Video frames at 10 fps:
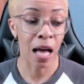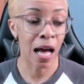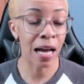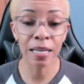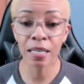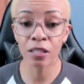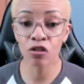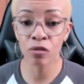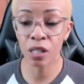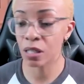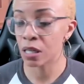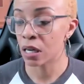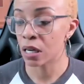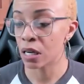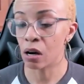I can drink
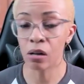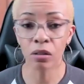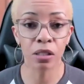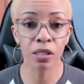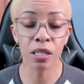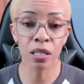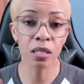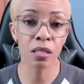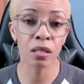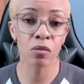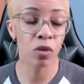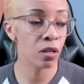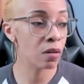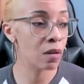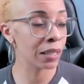all the teas in the
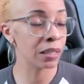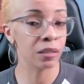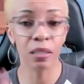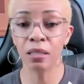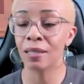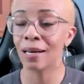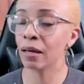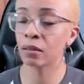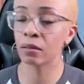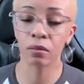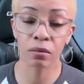world, I can detox,